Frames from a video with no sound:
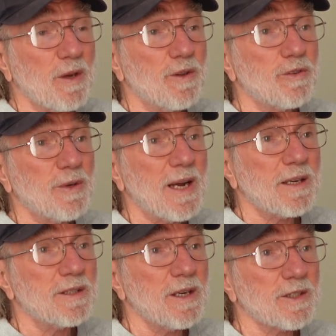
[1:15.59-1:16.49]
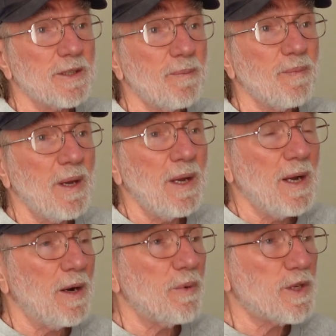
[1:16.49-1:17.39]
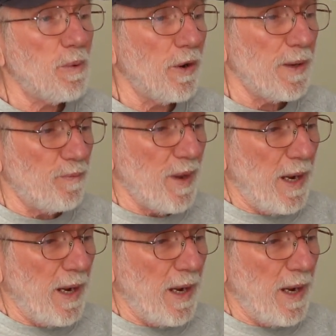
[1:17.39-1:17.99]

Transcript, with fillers: going through that conductor. At which point